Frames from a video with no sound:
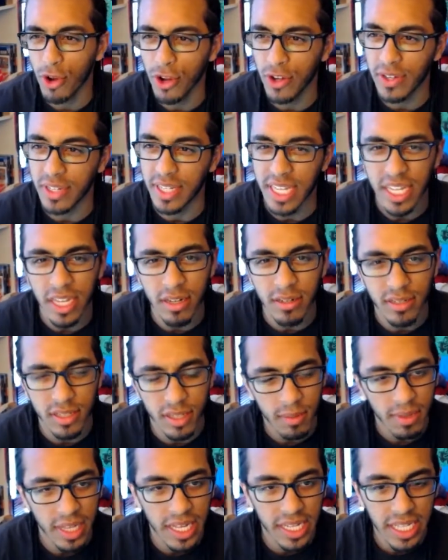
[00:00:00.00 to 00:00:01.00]
D or
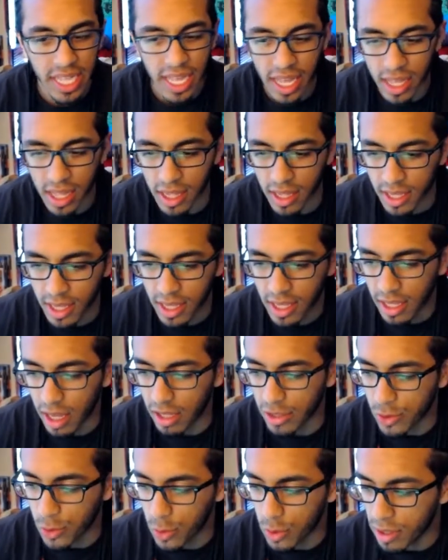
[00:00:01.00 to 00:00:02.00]
something like that
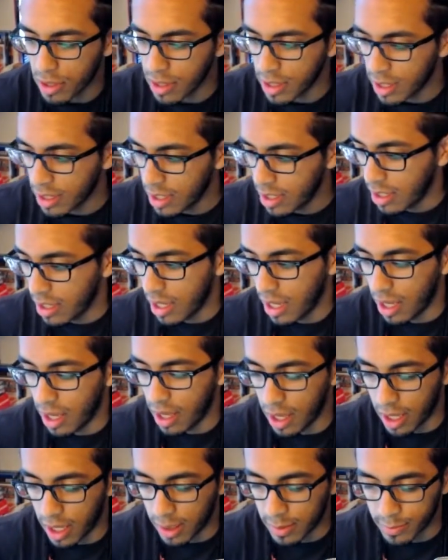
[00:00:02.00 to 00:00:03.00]
on Twitter.
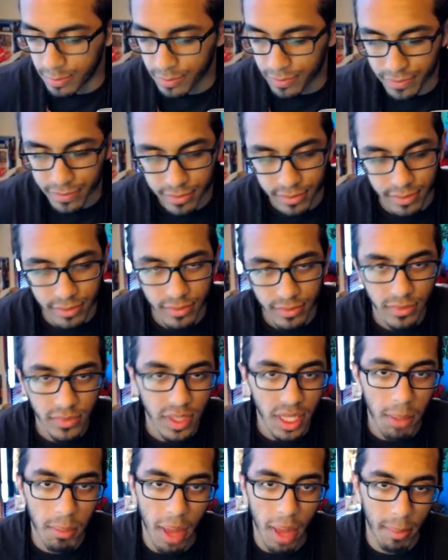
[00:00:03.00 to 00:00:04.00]
Um,
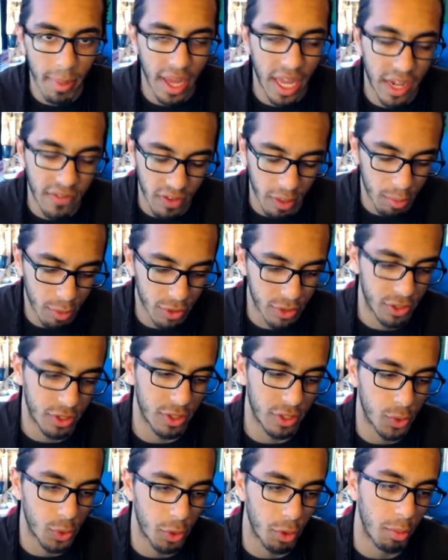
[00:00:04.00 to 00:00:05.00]
my bad if I butchered your
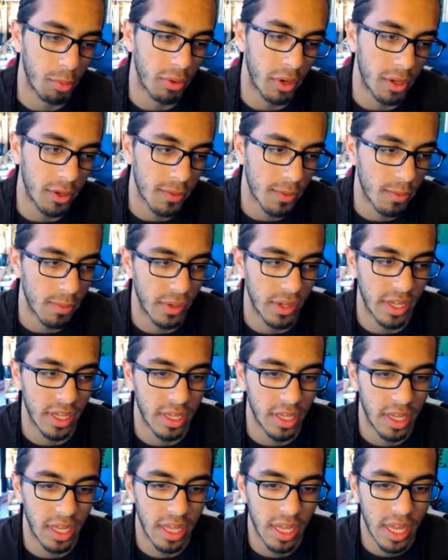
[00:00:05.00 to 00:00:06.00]
Twitter, bro. But
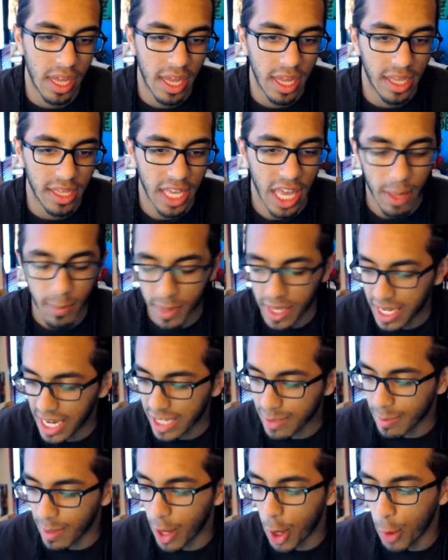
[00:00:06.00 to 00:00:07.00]
yeah, man, that's
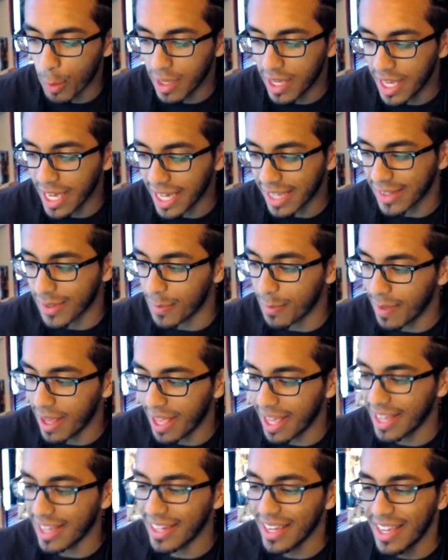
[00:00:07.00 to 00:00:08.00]
my homie Geekdom,
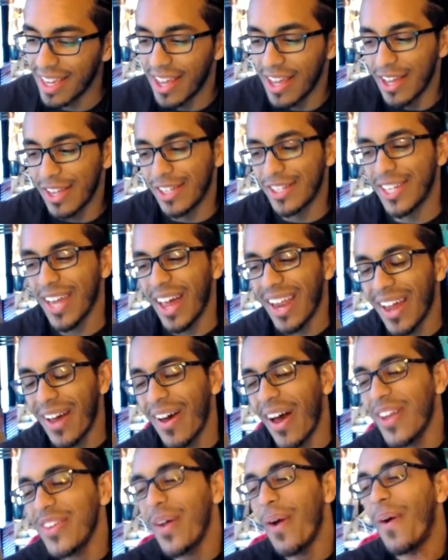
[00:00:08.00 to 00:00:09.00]
man. Shout
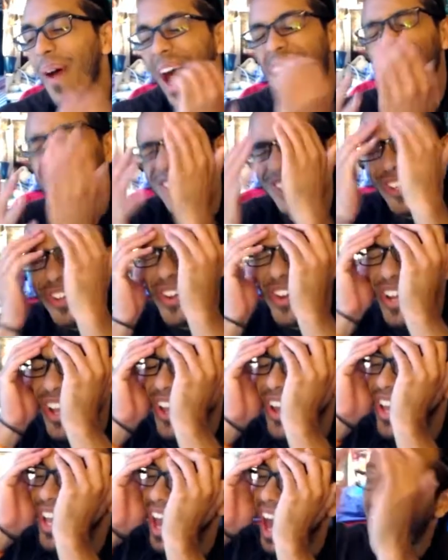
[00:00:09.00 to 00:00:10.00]
out, yo, I should have,
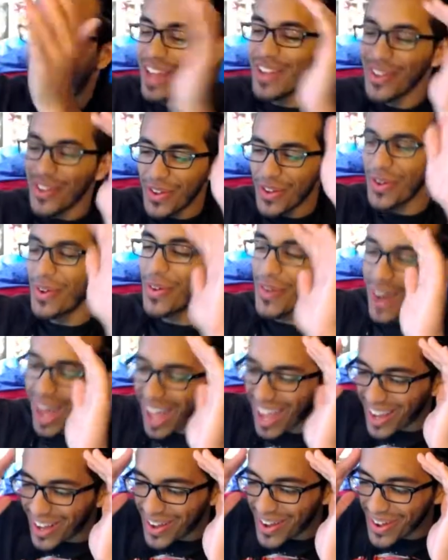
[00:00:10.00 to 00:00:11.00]
I knew,
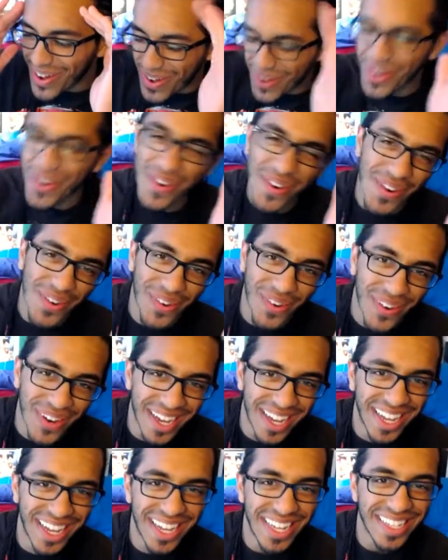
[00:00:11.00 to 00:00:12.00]
I knew
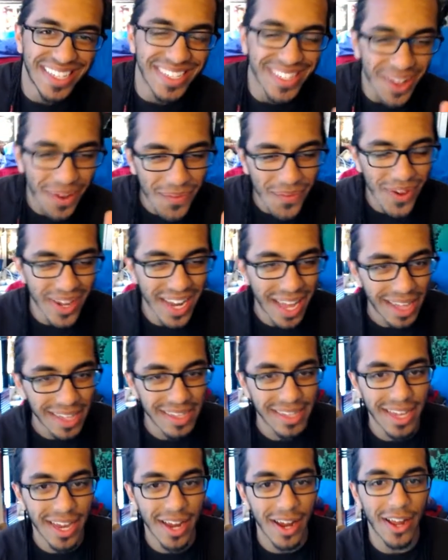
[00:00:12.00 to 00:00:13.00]
someone out
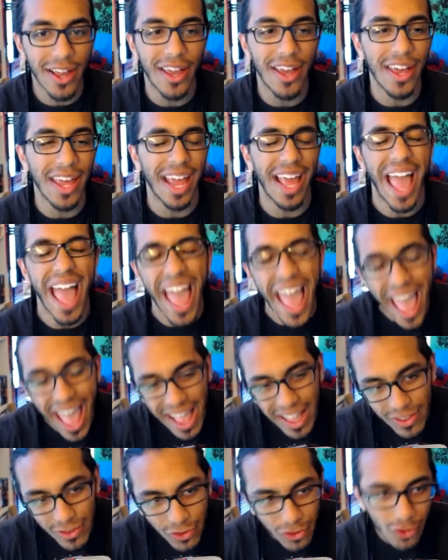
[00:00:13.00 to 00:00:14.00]
there could
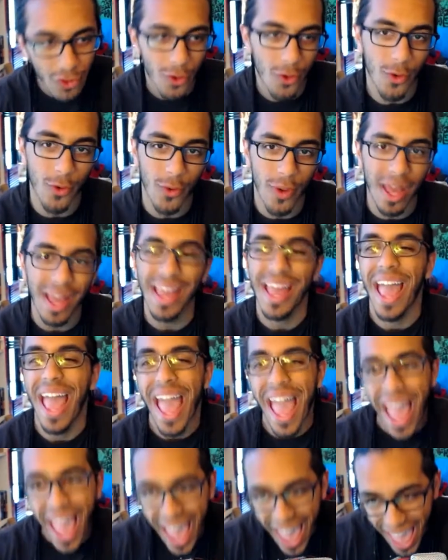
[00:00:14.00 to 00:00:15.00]
had to
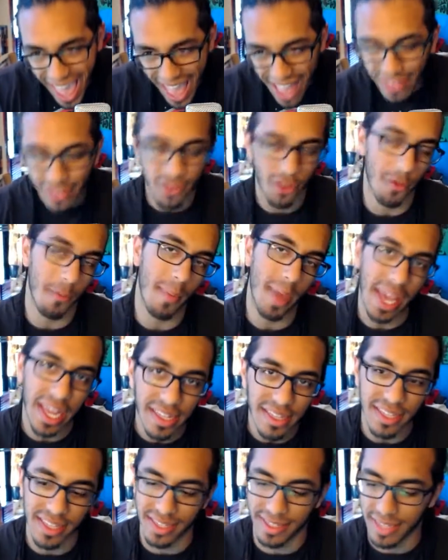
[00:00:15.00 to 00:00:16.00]
had to make
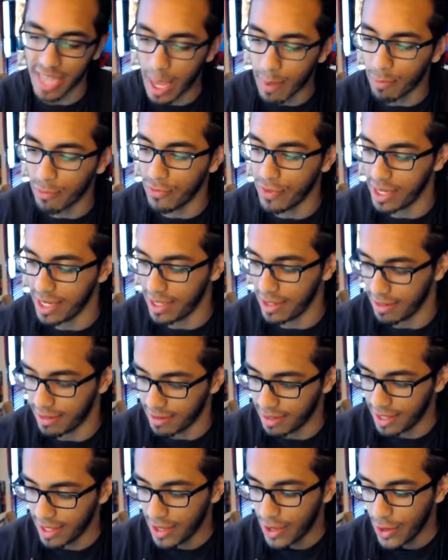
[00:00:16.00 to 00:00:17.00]
this type of video
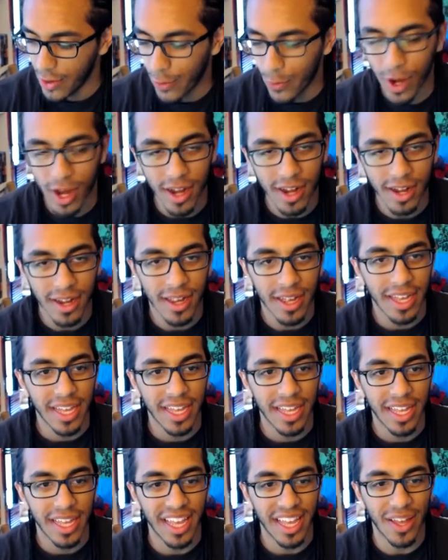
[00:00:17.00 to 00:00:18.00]
where
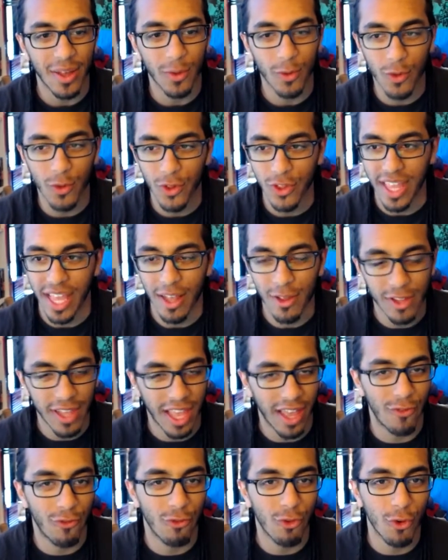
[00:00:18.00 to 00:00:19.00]
they
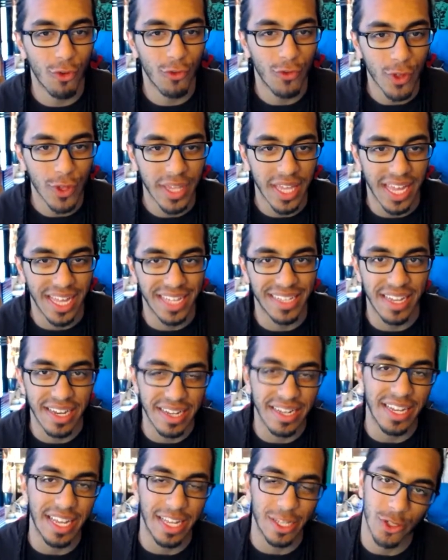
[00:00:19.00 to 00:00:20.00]
it revealed that
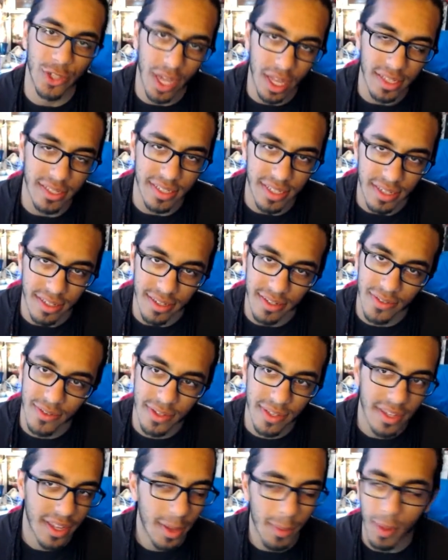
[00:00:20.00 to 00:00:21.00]
identity as John Cena.
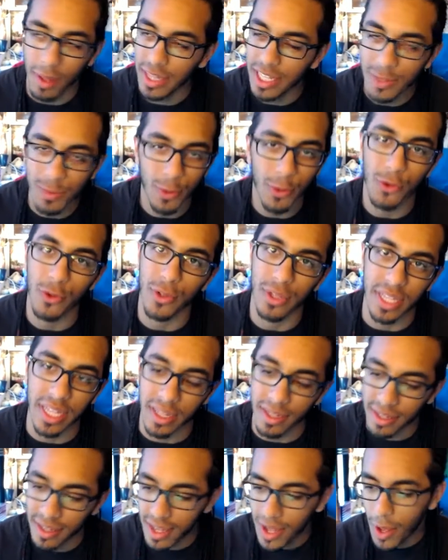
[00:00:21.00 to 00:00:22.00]
Come on, let's be real
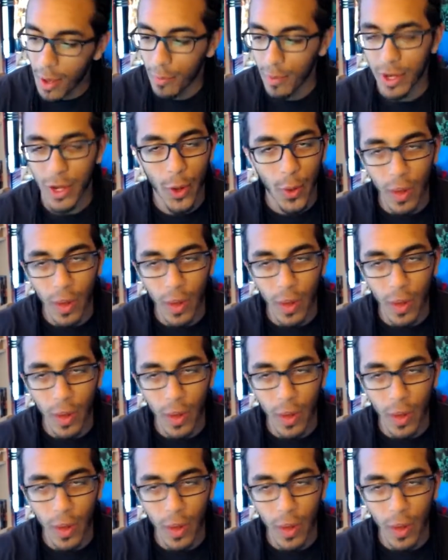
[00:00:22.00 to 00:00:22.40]
now. But you know what?